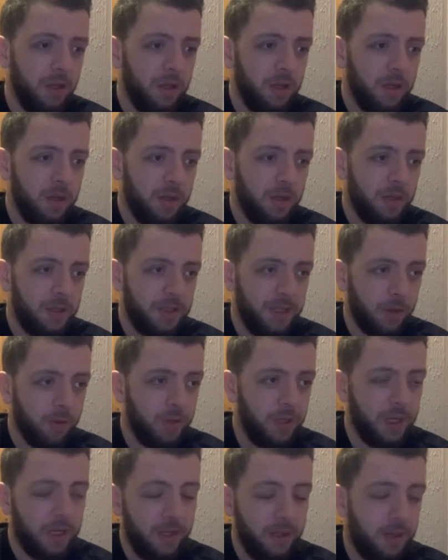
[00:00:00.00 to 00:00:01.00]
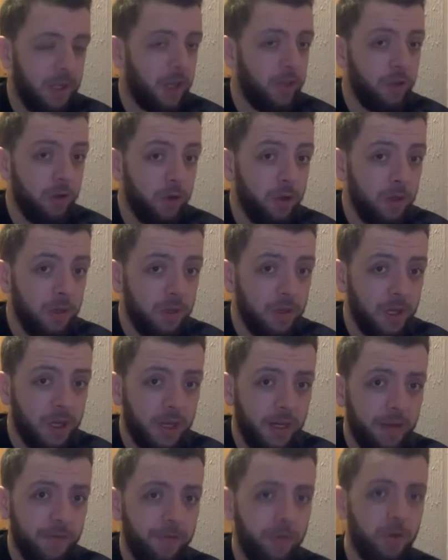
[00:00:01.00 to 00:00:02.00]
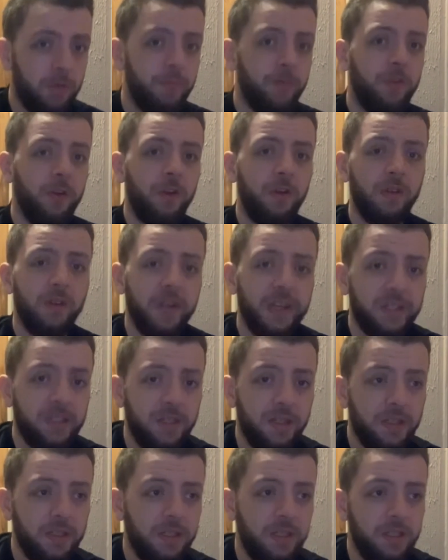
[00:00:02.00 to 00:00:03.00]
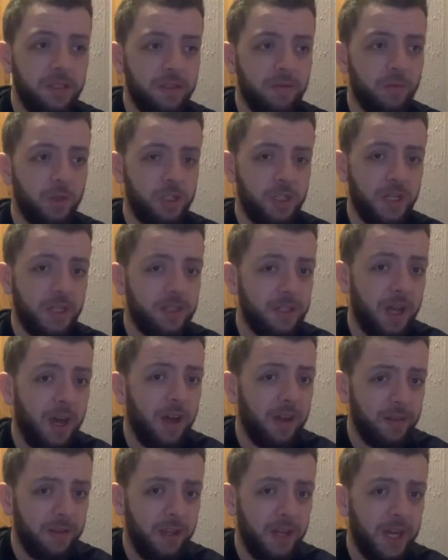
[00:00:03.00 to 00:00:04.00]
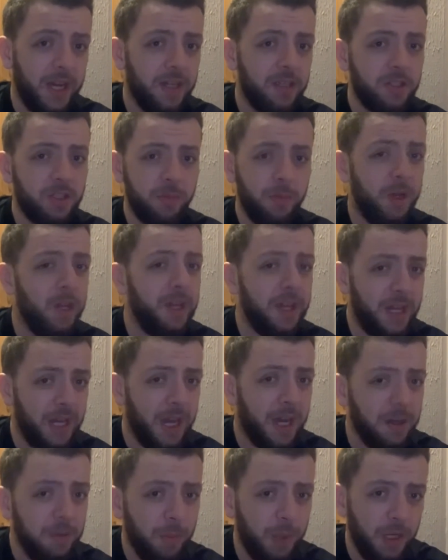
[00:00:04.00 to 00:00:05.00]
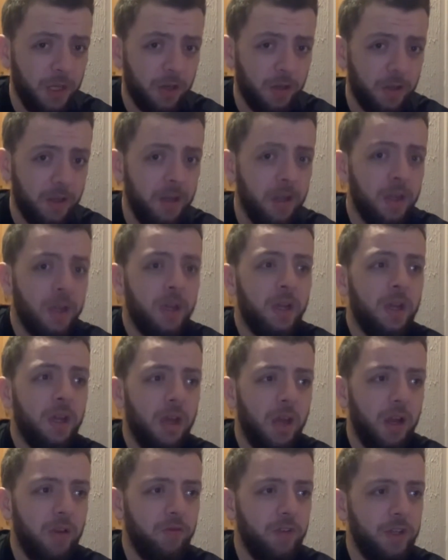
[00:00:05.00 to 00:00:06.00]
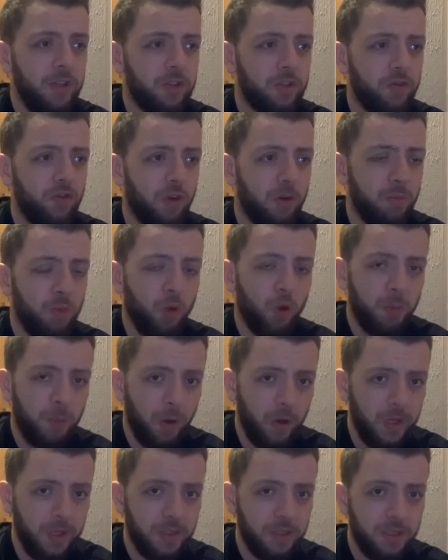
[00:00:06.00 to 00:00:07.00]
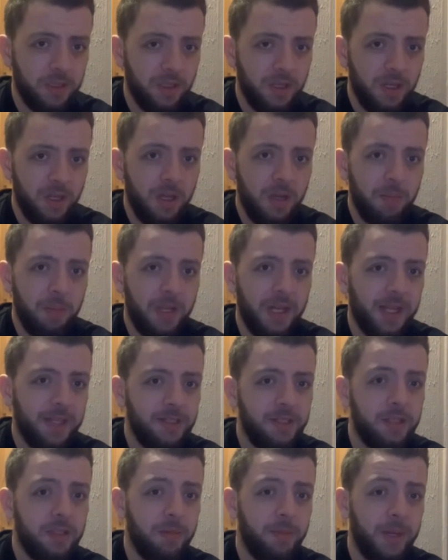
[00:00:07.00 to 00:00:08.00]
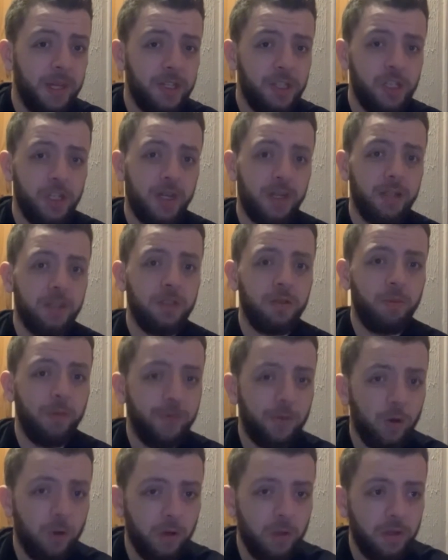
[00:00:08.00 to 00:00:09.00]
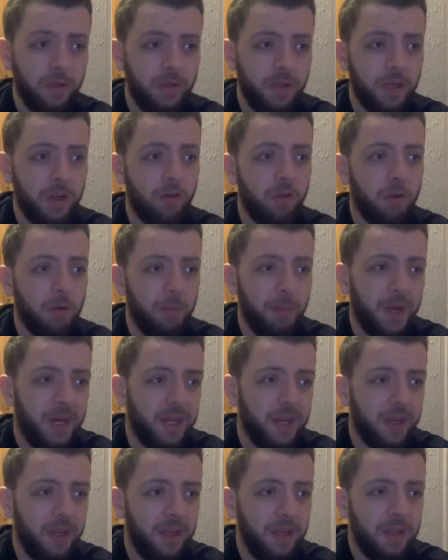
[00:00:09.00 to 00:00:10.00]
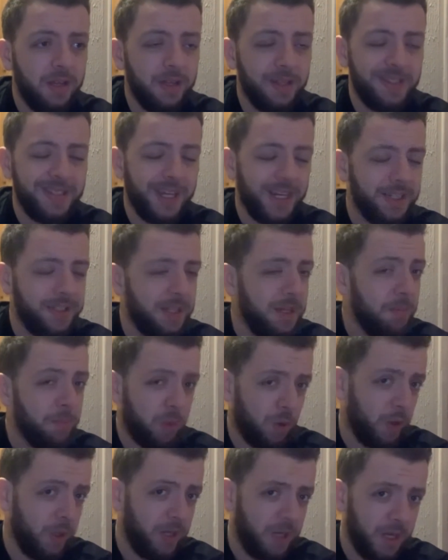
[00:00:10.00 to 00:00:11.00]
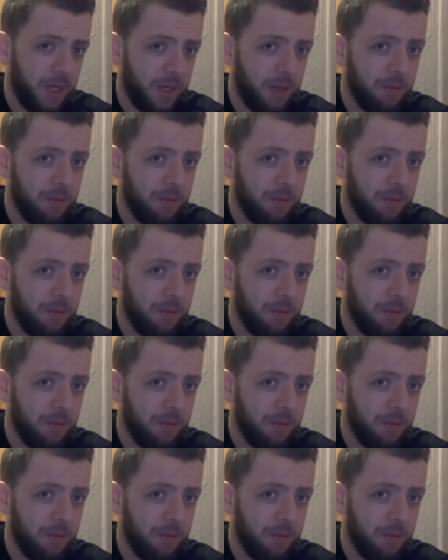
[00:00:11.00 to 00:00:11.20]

Celtic continue the great form throughout the rest of the season, which is hard to ask, but it can be done, and Rangers drop more points. But this is the best chance we've got to claw back the 16-point gap,